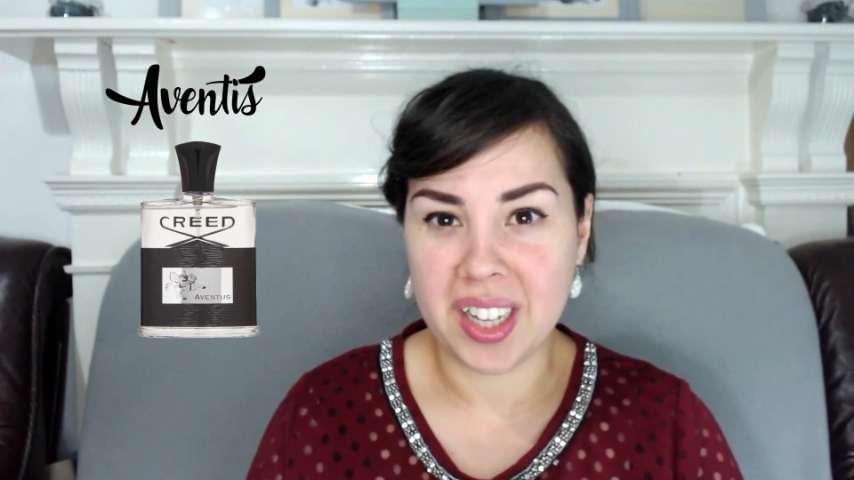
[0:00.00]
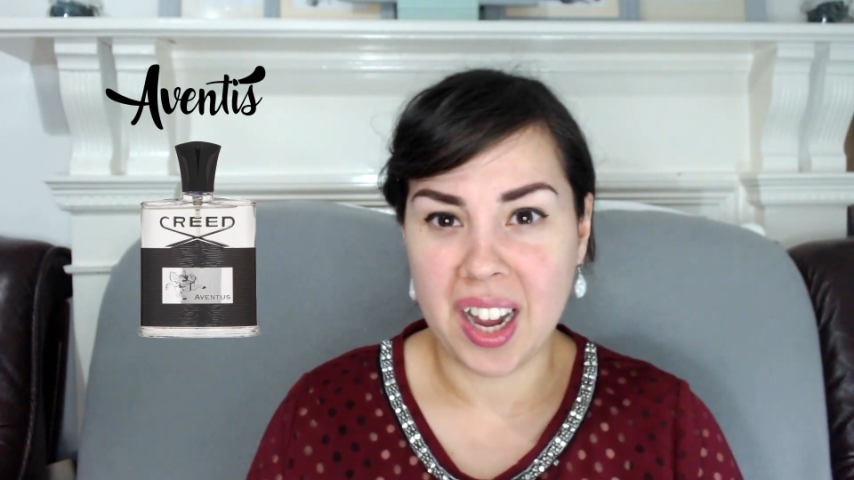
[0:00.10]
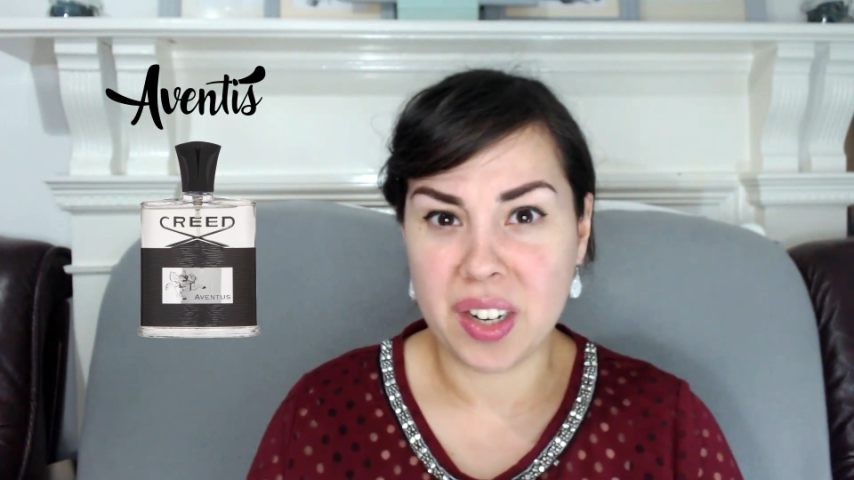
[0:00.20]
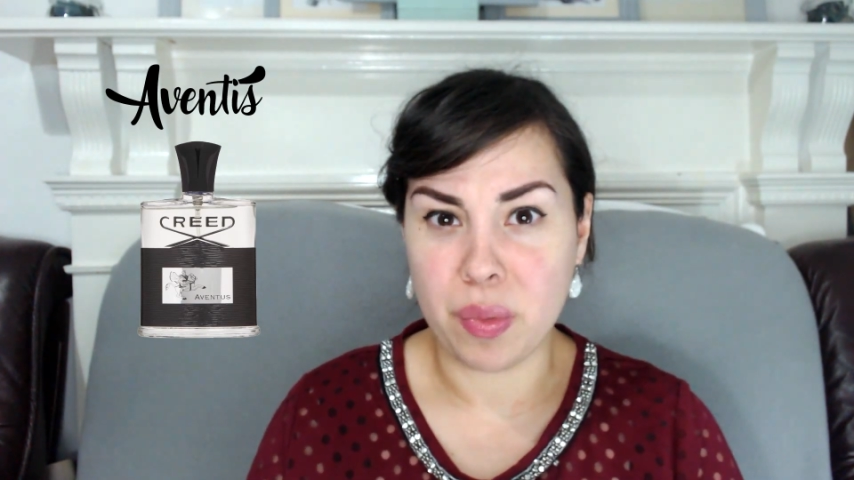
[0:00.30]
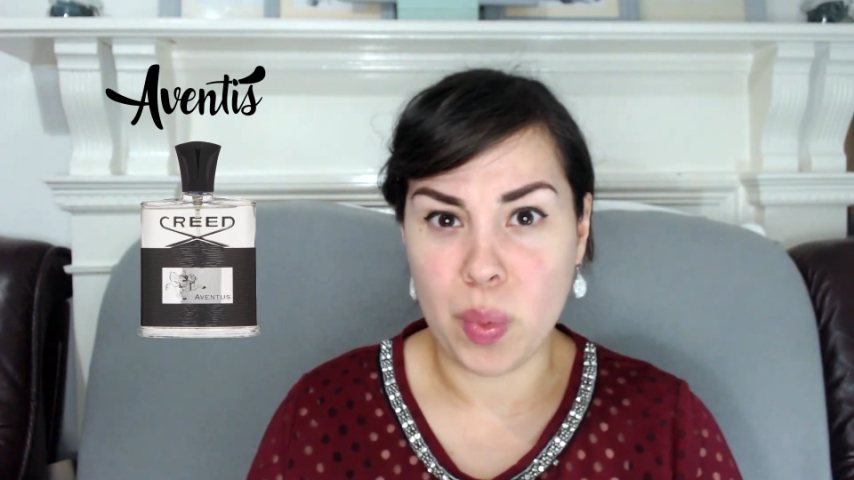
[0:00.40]

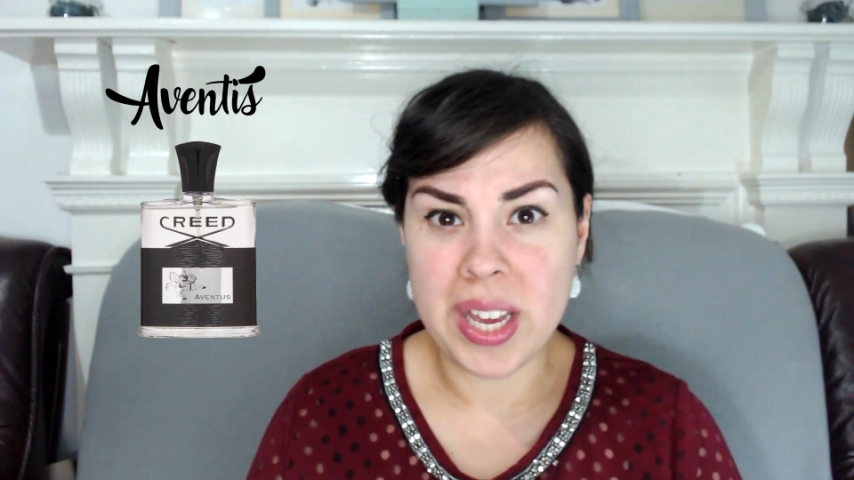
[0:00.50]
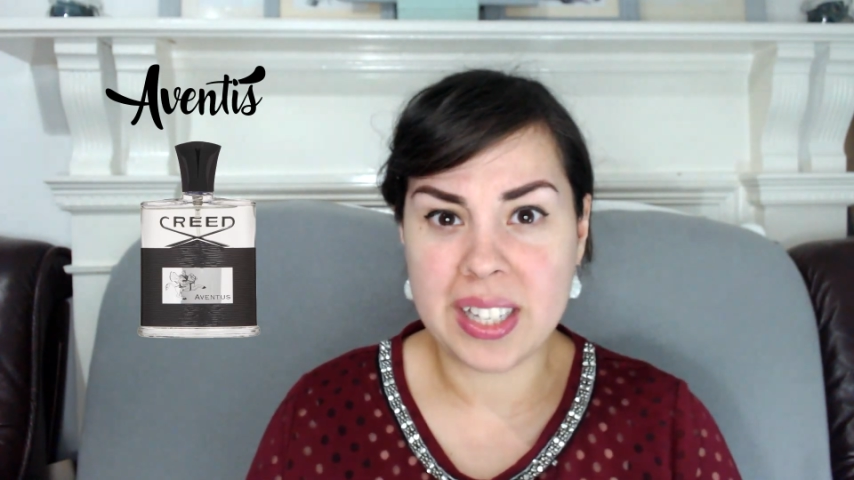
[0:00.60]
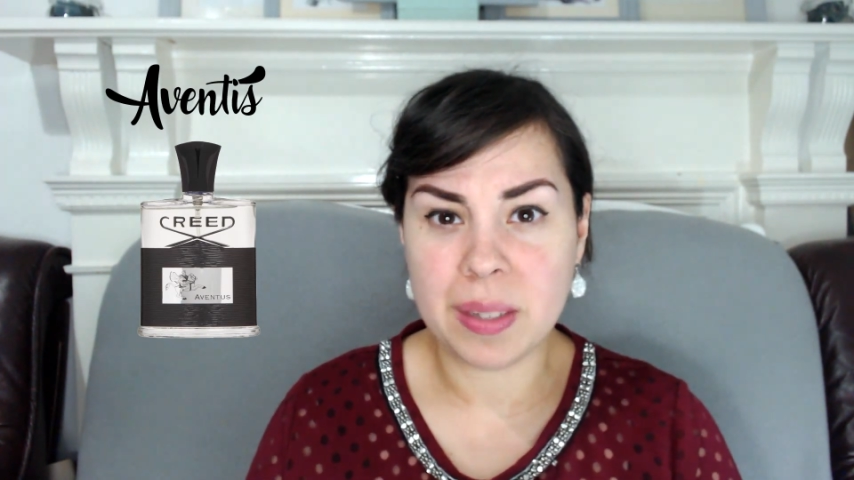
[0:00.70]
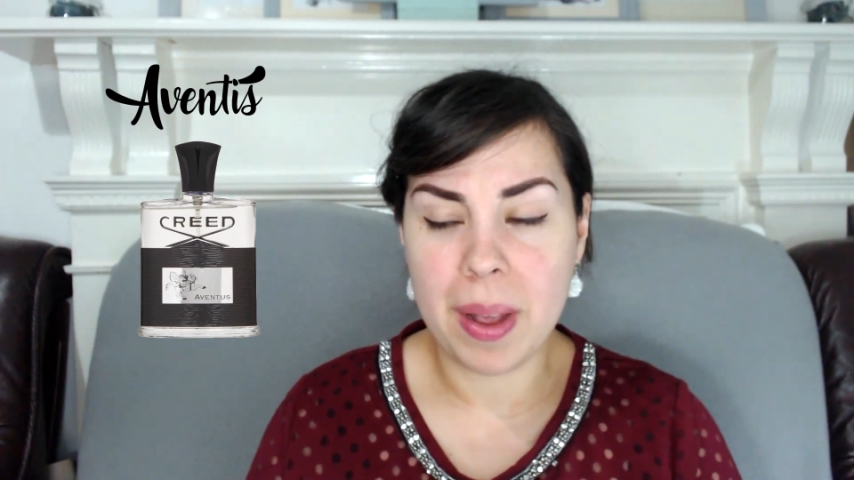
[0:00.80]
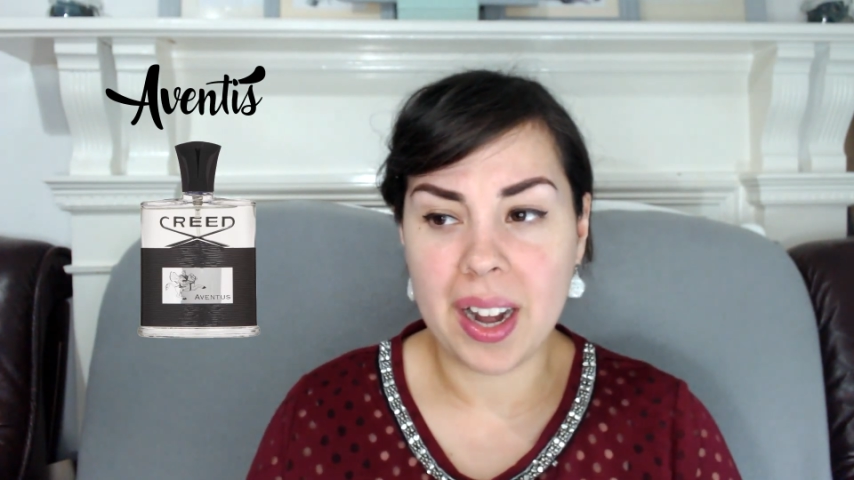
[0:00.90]
kind of
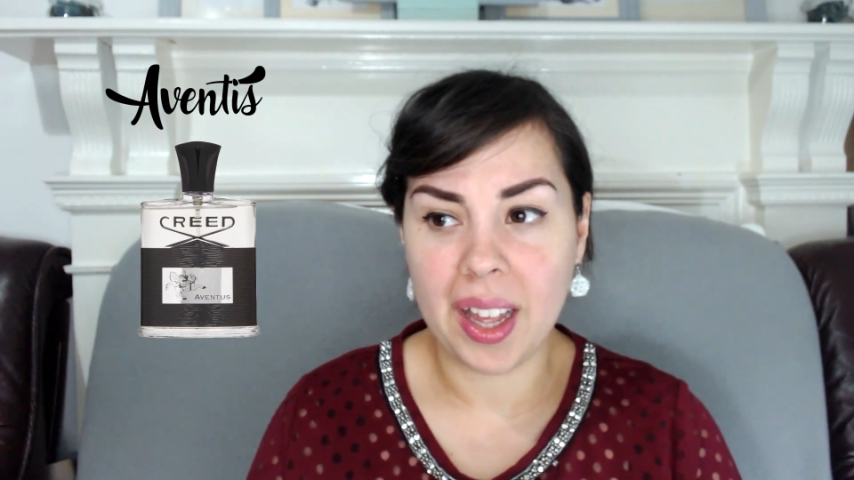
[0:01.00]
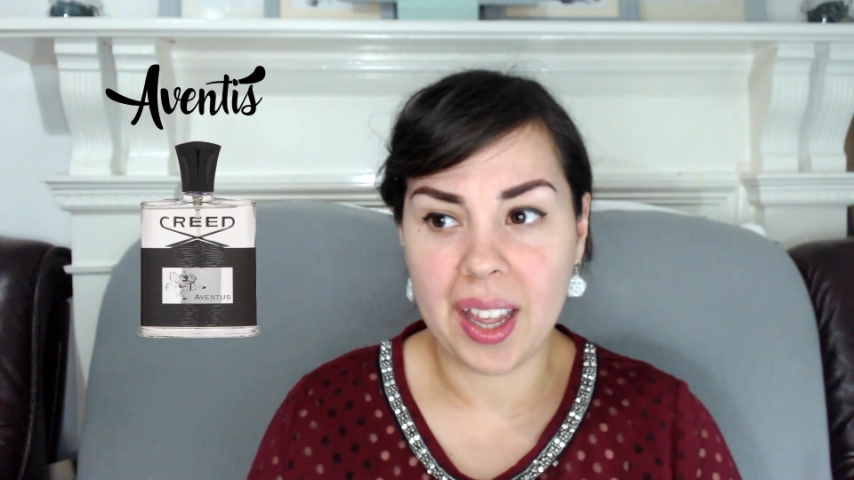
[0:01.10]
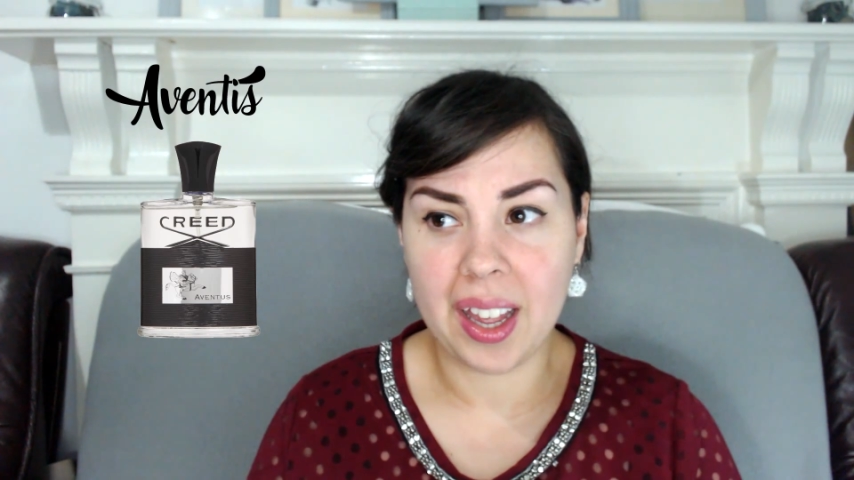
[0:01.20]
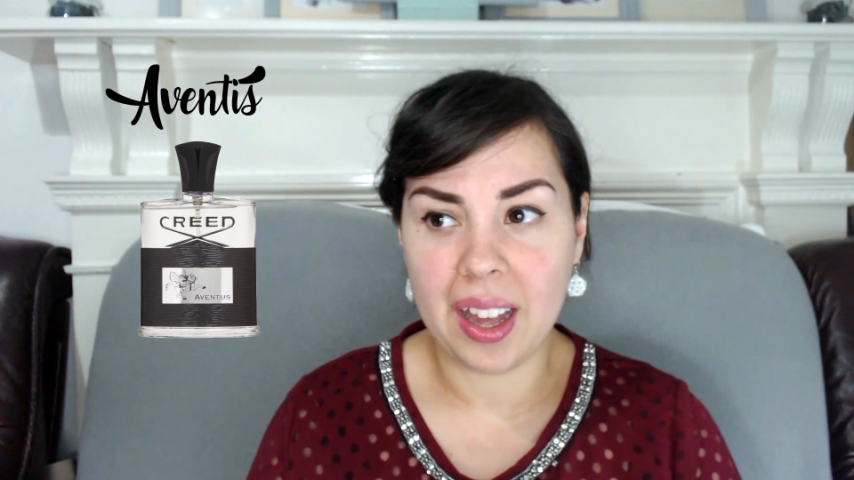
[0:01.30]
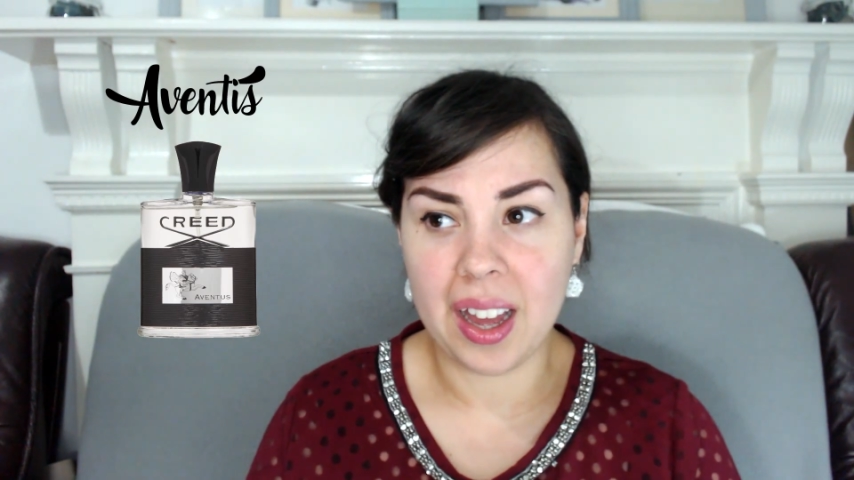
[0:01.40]
weak
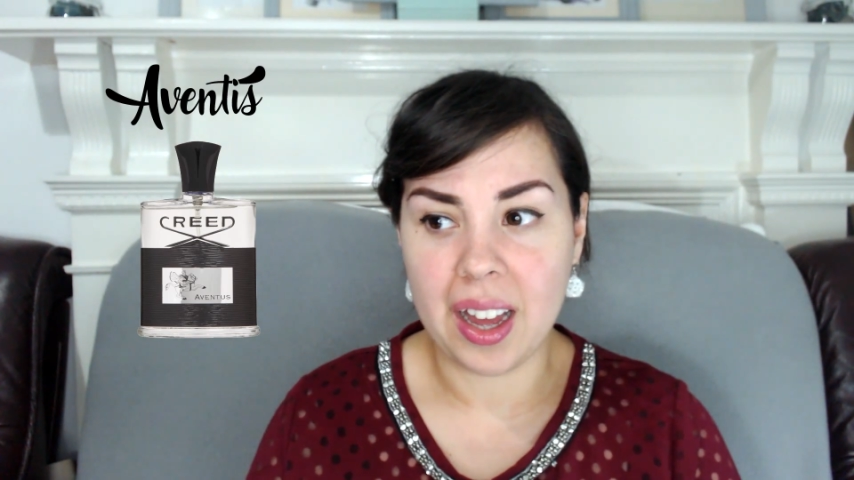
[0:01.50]
smelling.